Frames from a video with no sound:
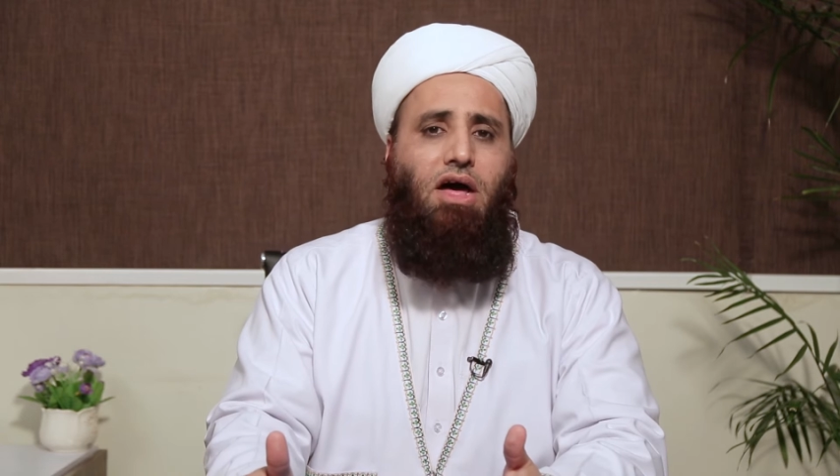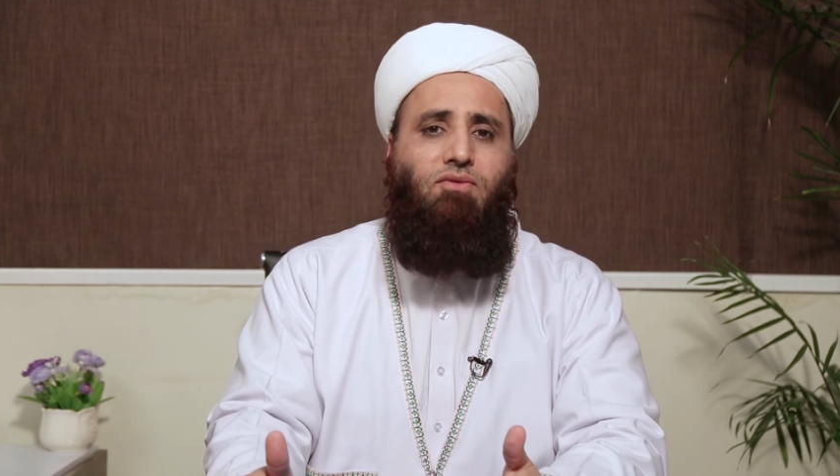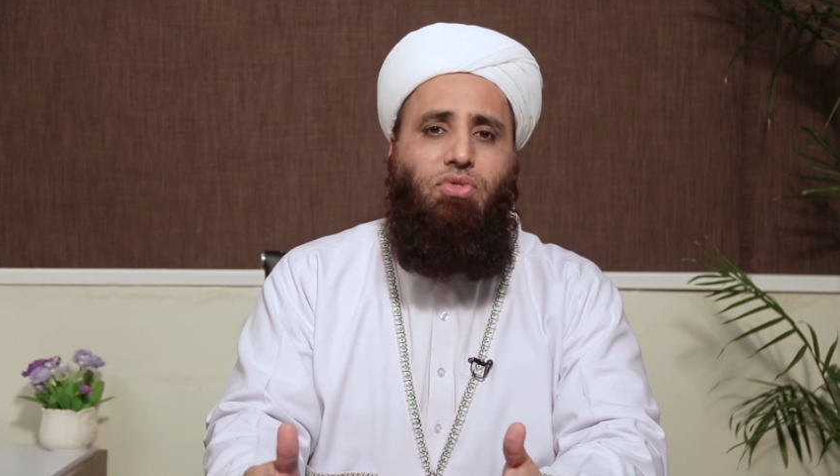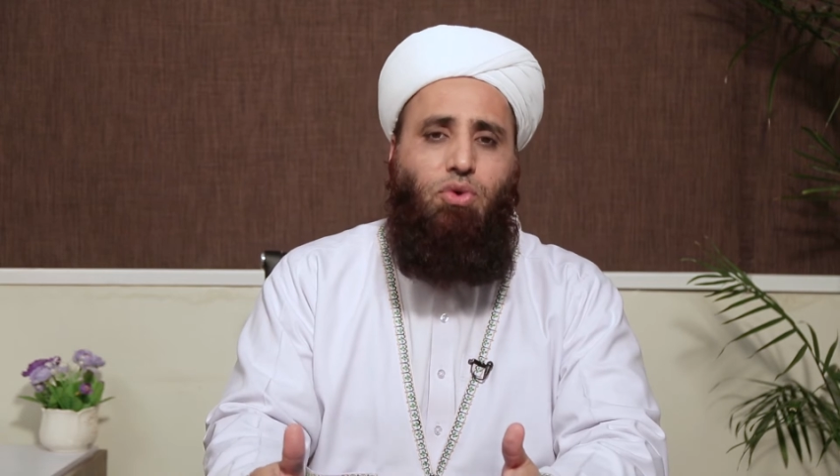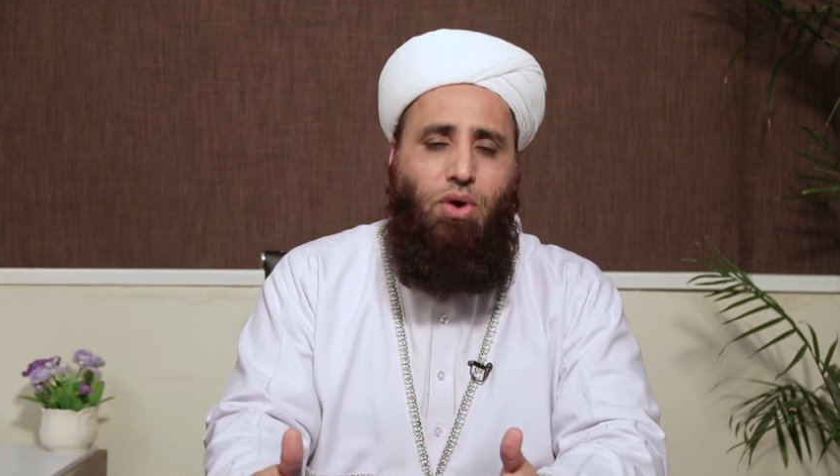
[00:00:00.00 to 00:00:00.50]

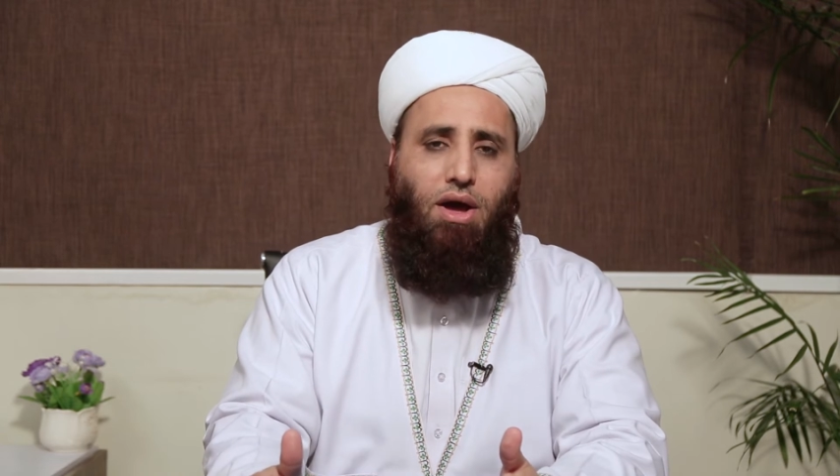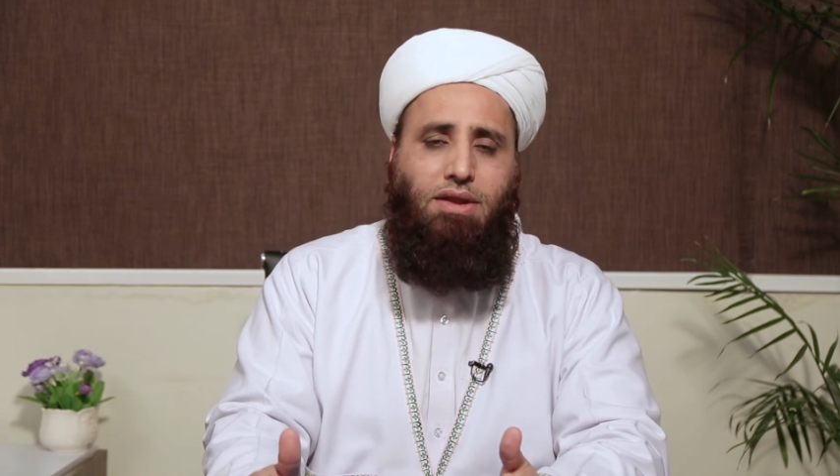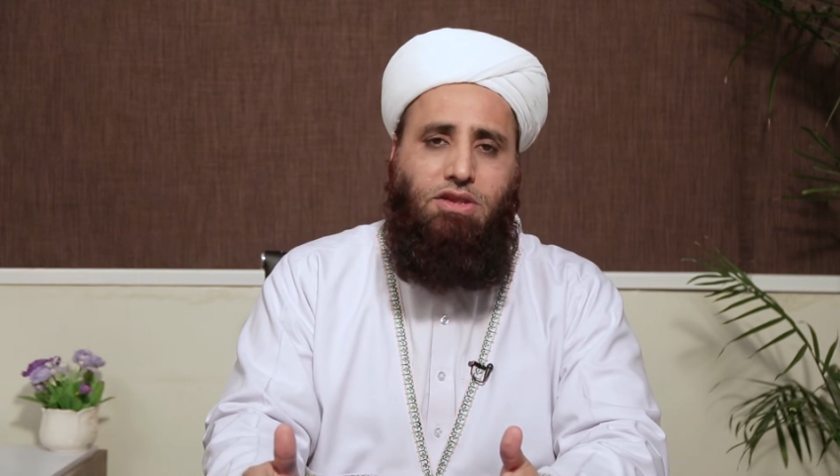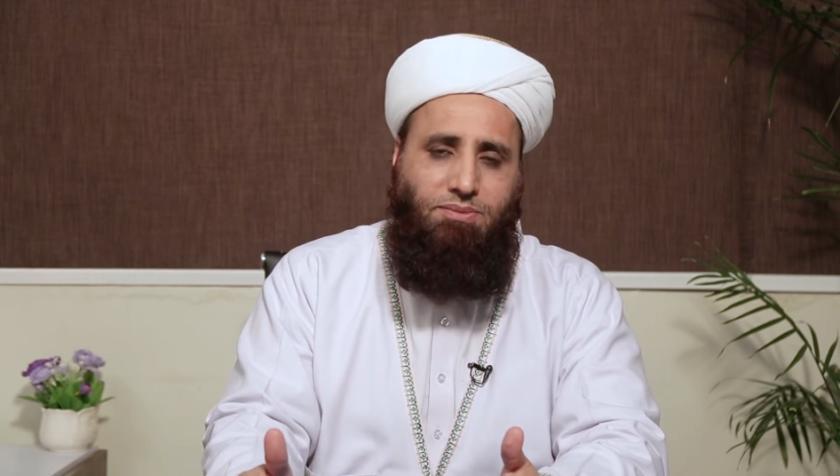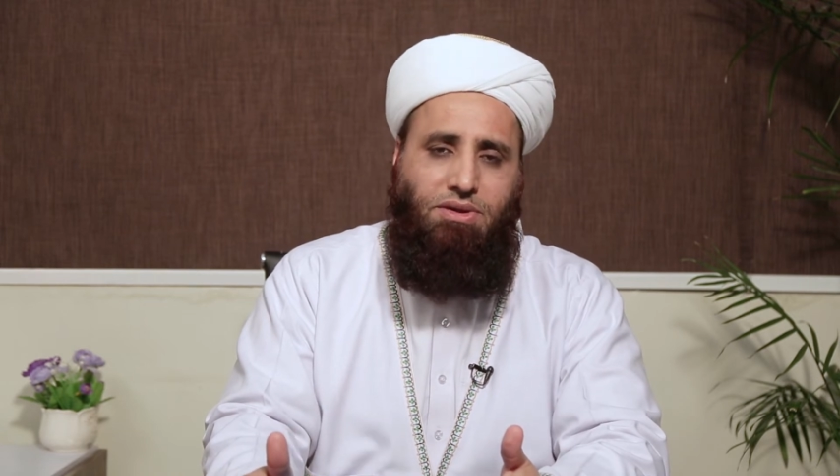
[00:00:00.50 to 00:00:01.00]
of dua
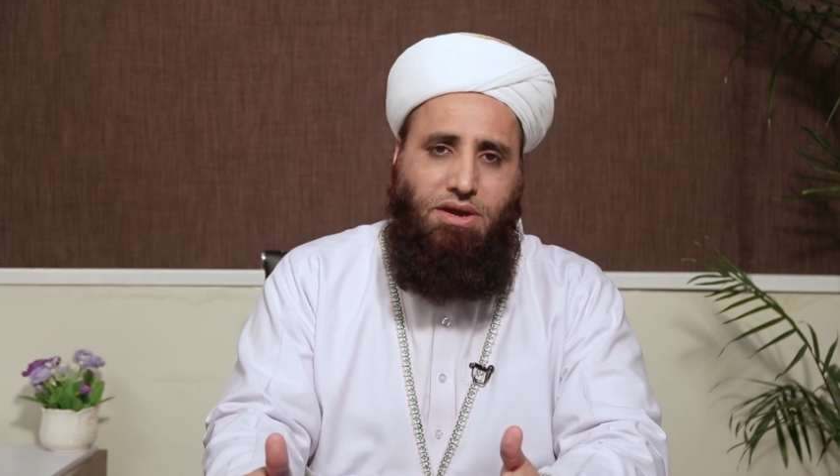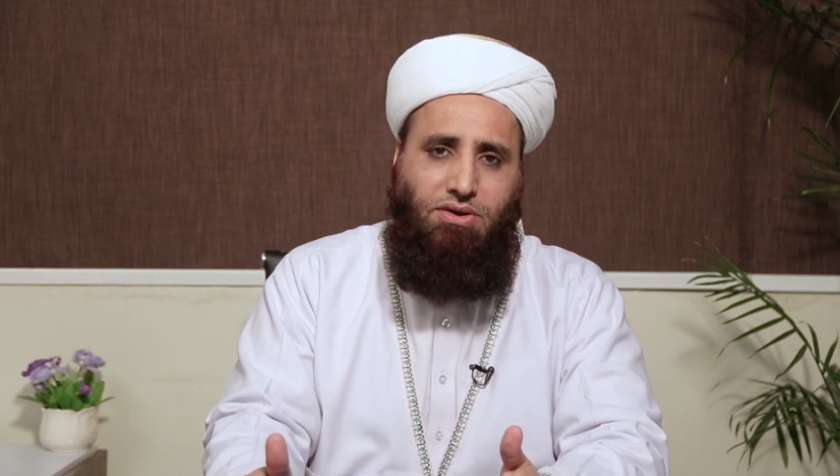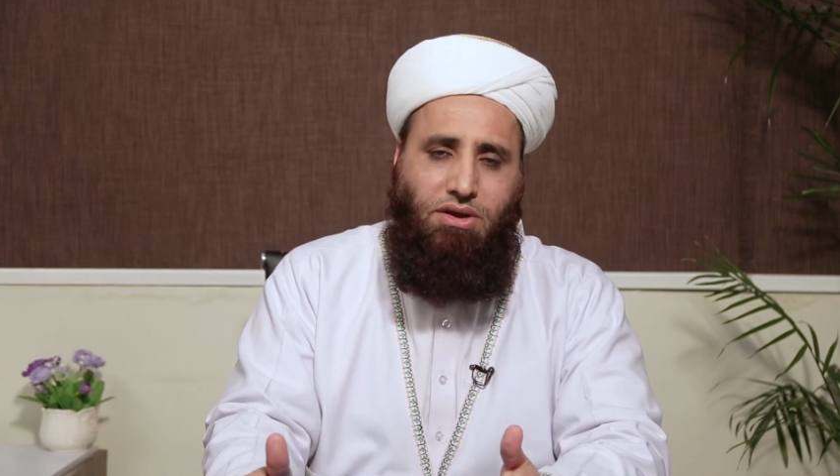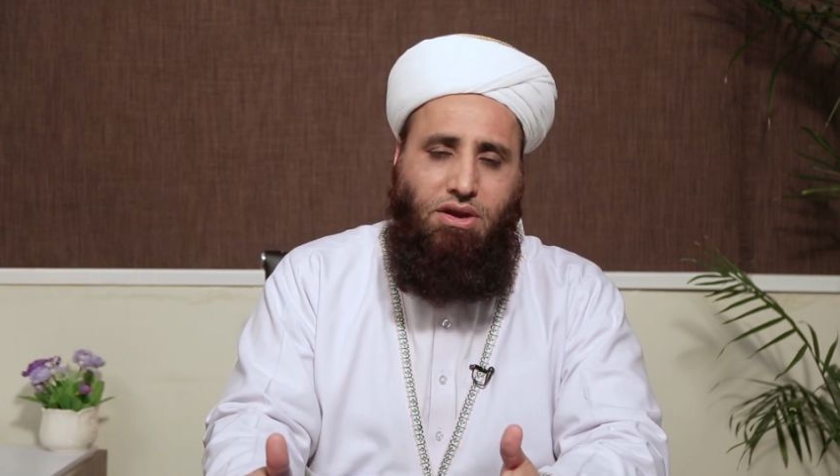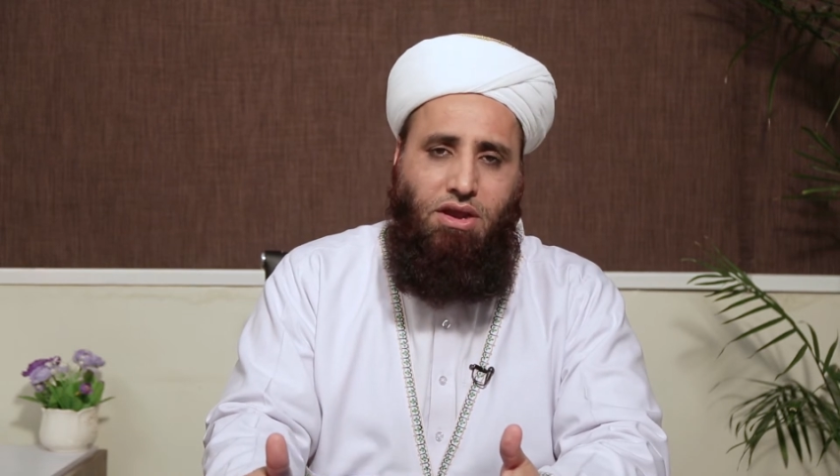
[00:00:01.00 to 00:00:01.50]
and
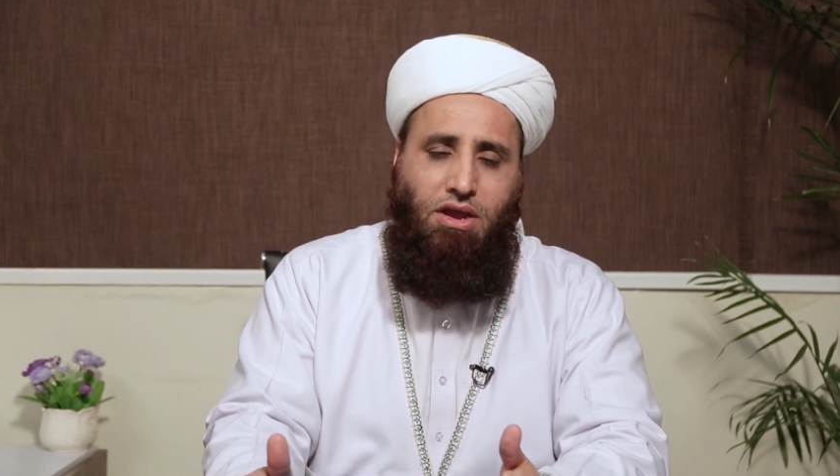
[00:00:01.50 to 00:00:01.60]
supplication.